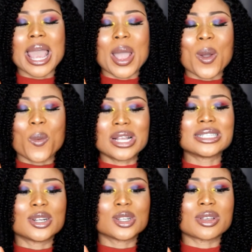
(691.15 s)
One thing
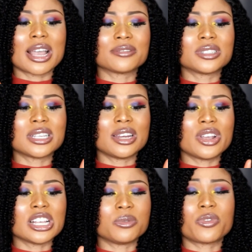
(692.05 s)
also I have to tell you
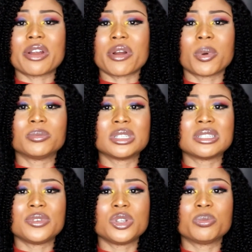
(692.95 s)
guys before I wrap up this video,